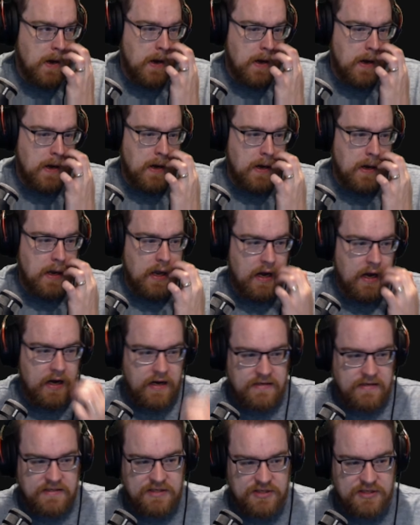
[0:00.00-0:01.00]
I make my
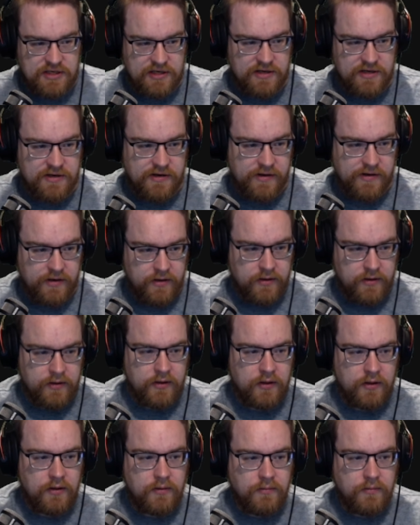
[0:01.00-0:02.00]
way through these
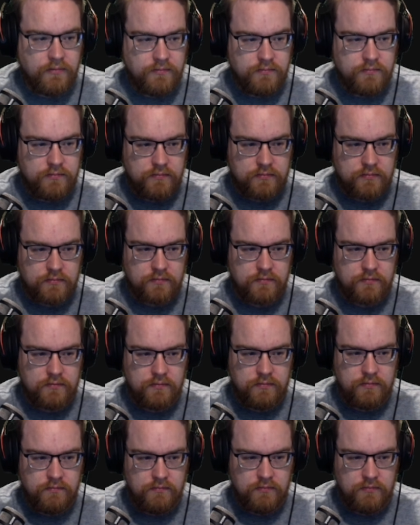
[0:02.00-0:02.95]
areas, and then we come